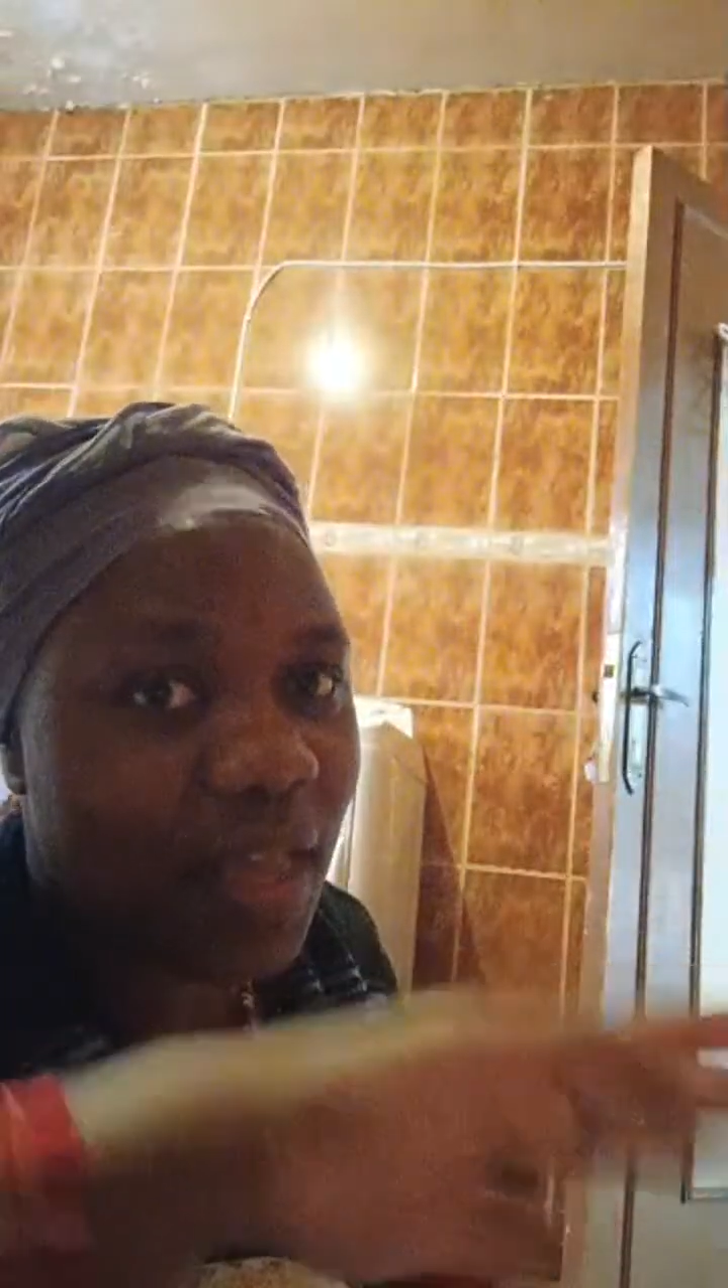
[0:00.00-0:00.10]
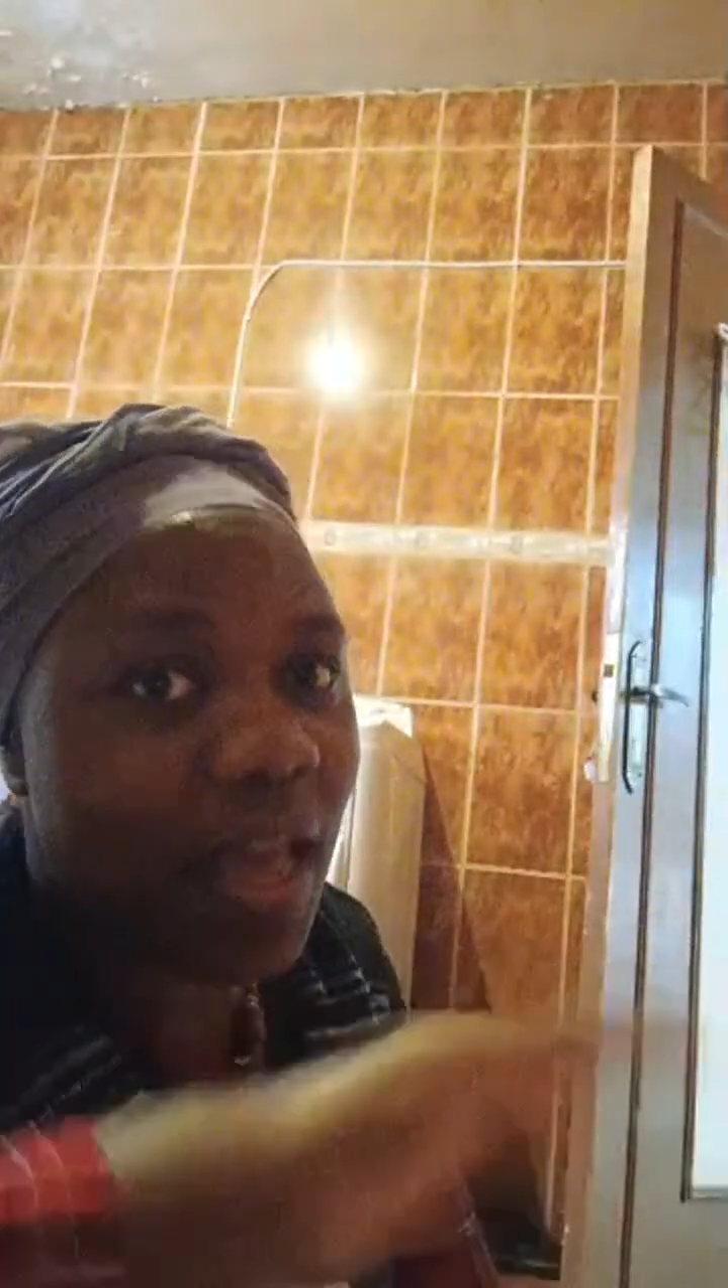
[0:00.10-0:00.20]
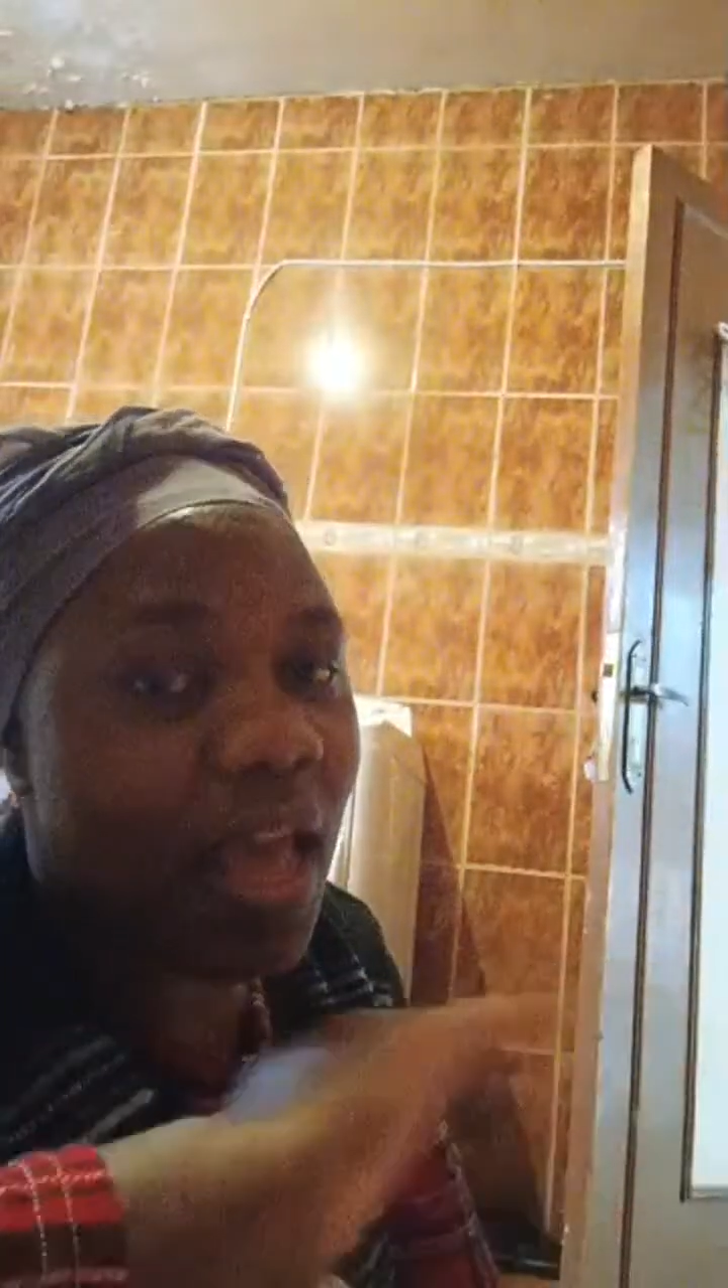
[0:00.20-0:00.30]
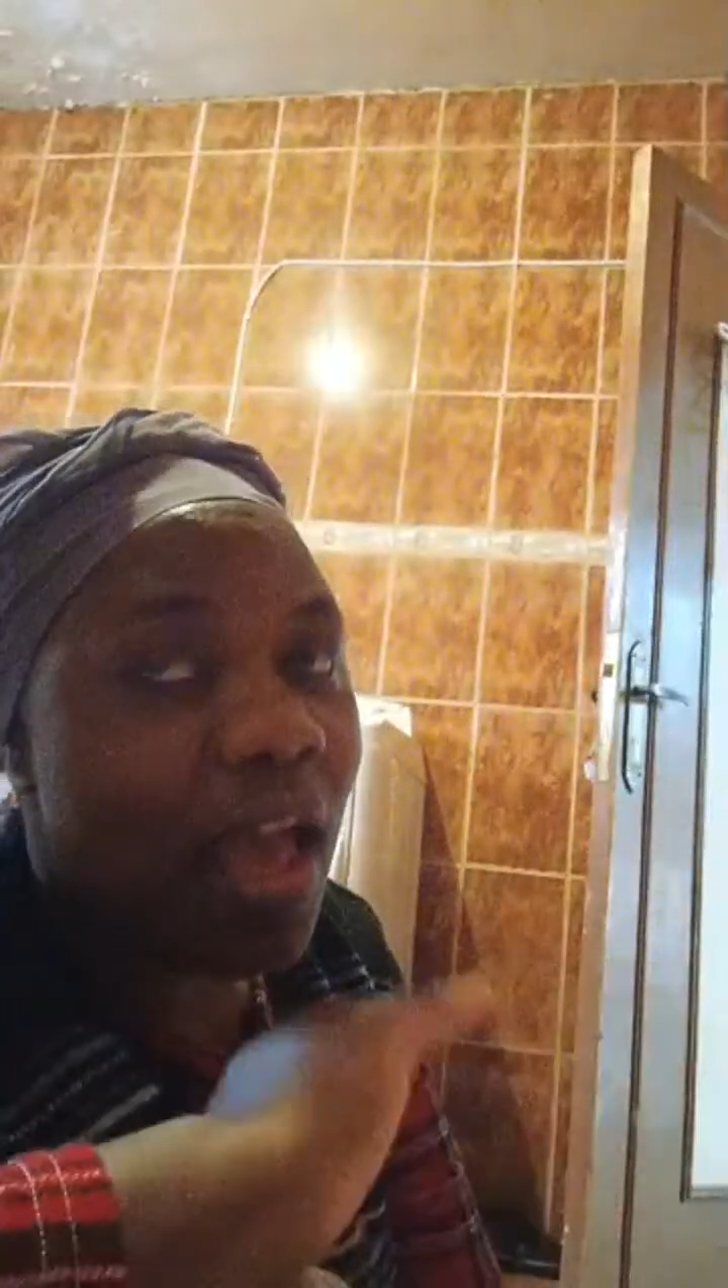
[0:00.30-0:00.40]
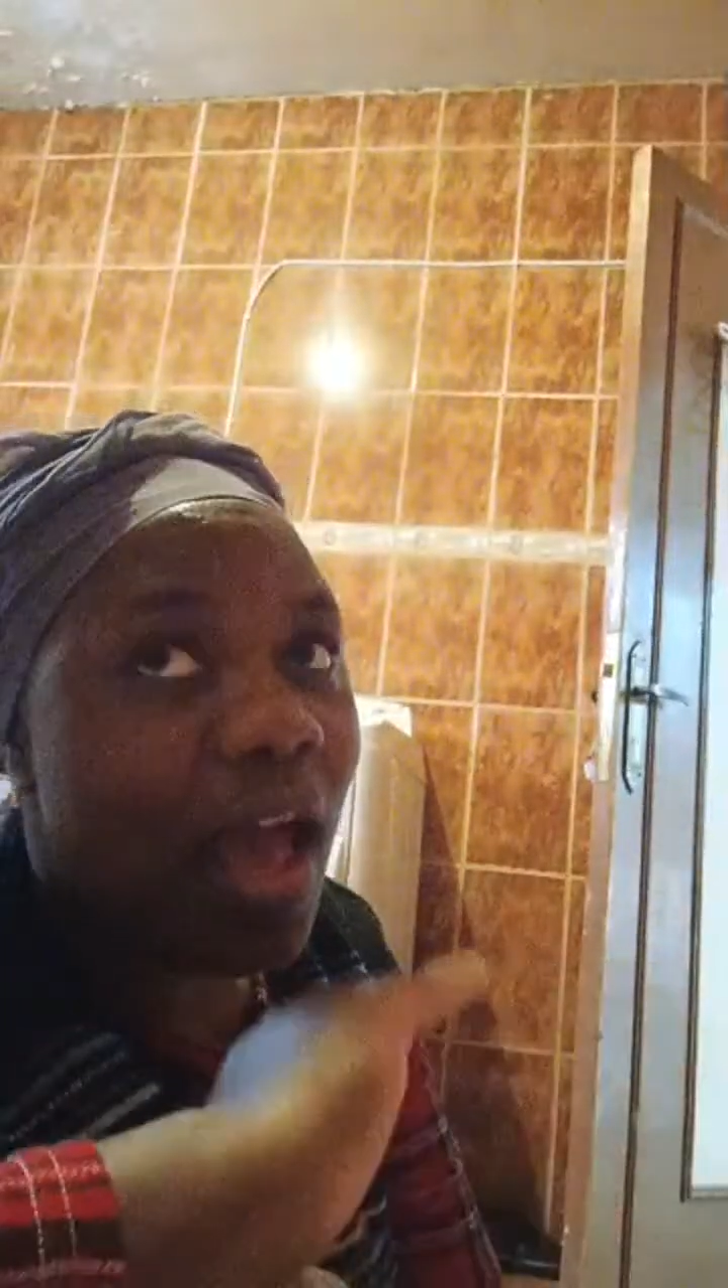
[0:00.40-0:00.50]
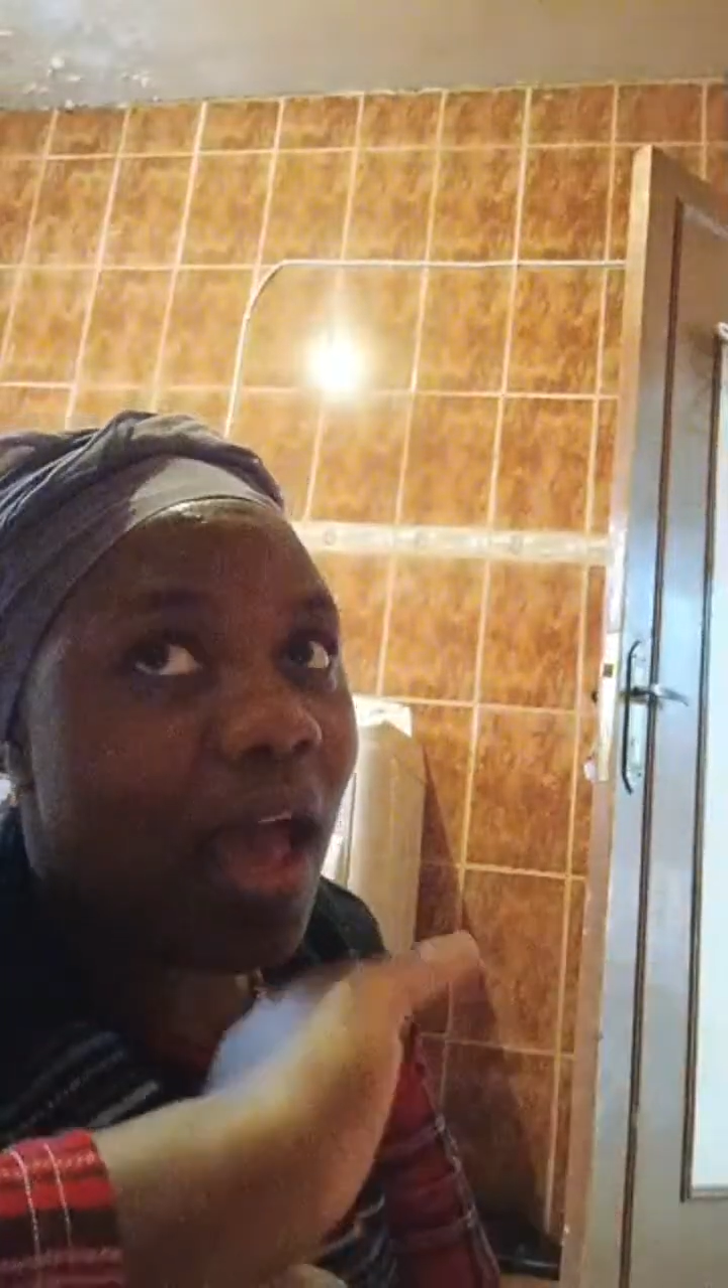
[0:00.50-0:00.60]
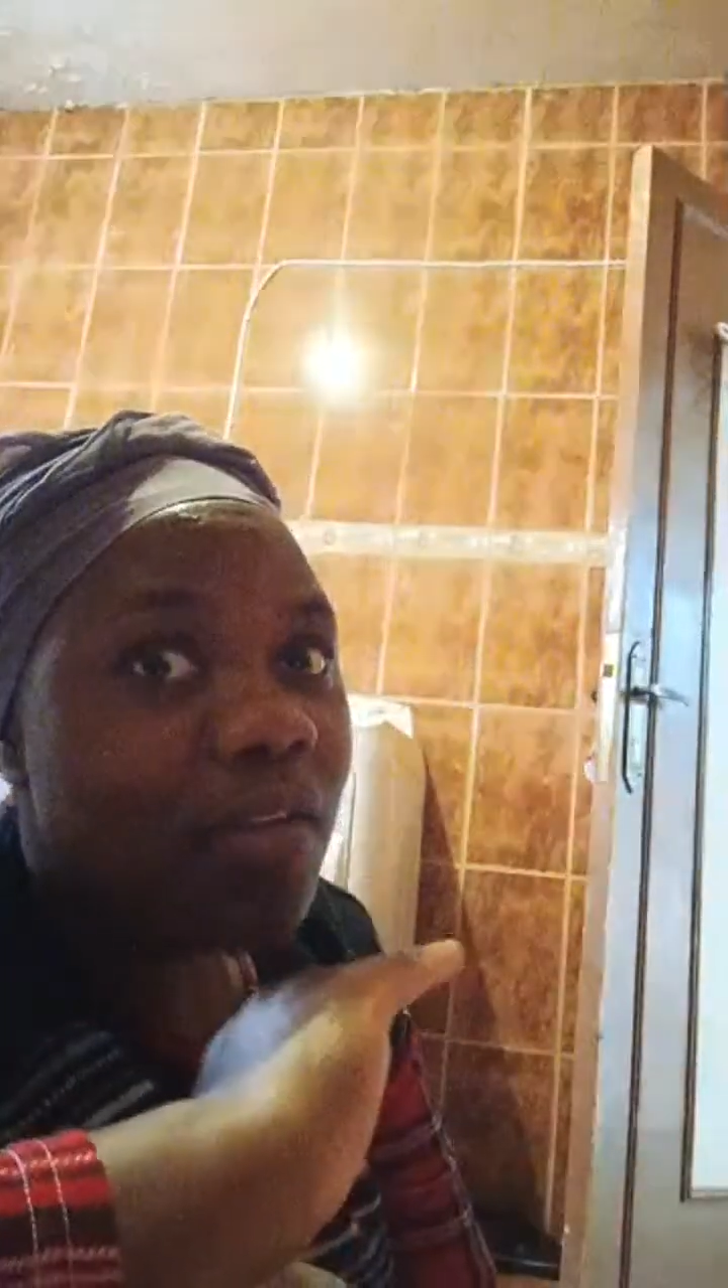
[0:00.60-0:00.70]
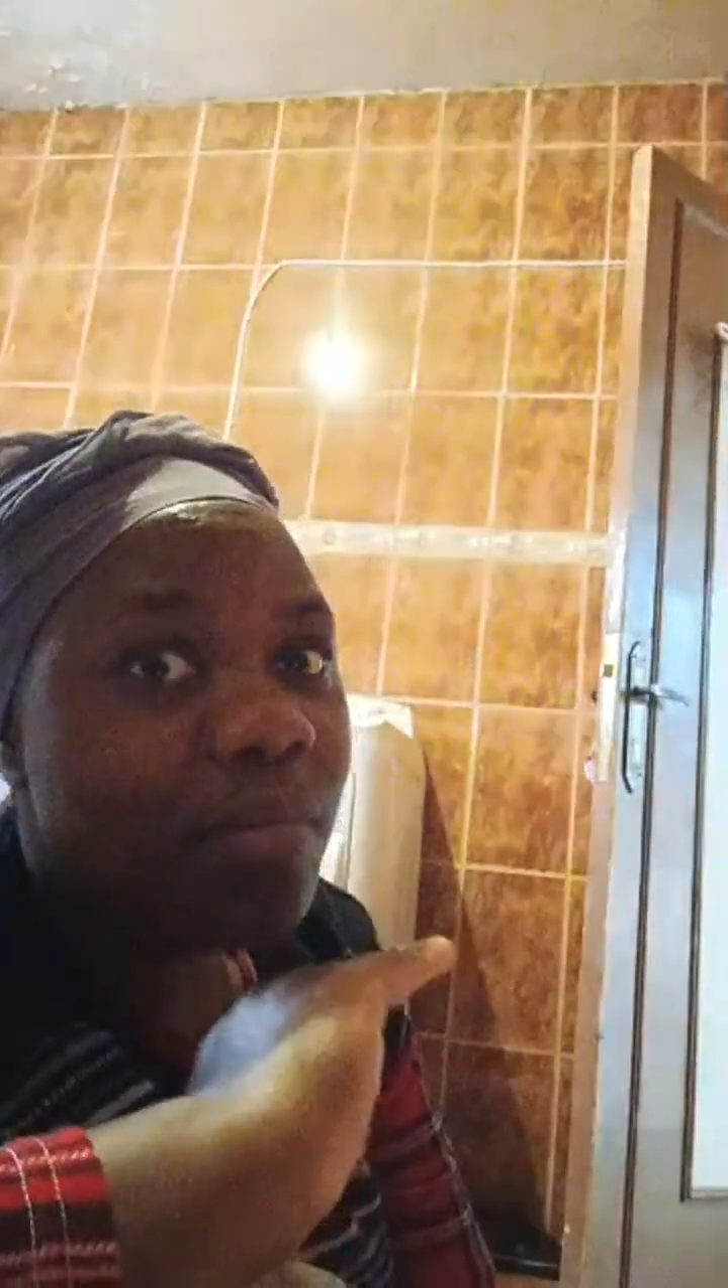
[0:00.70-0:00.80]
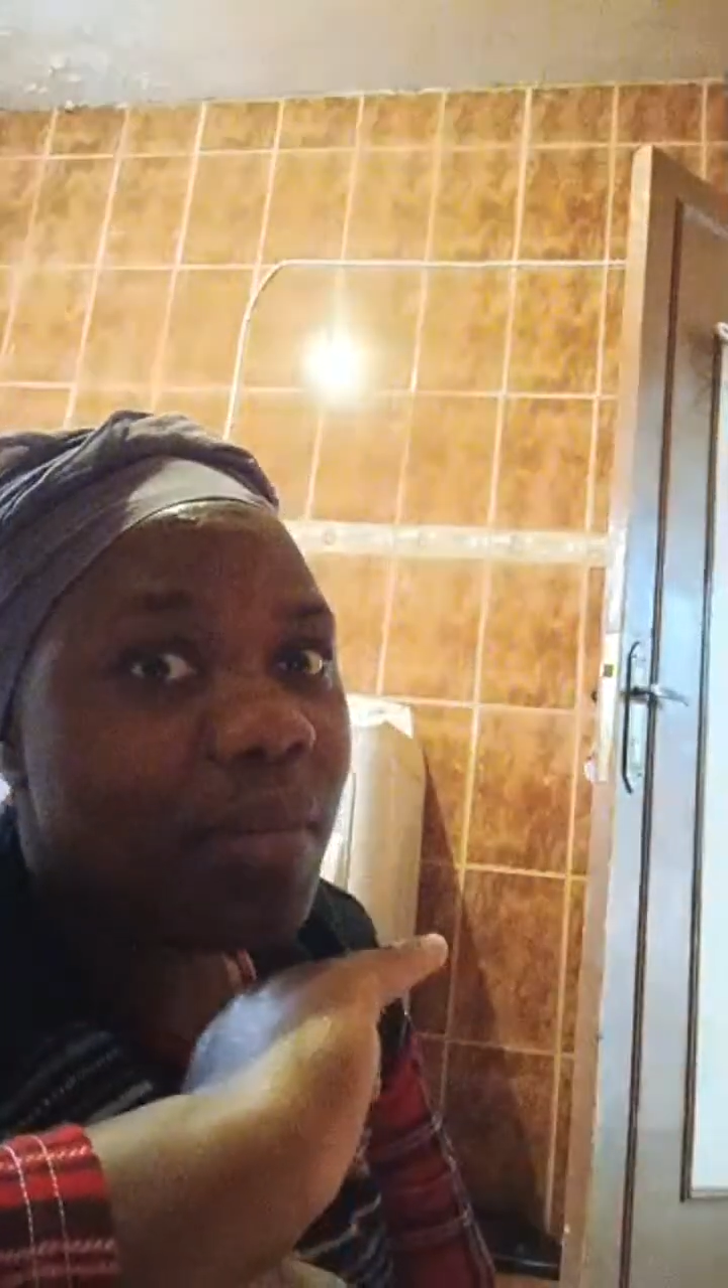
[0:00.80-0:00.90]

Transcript: I don't make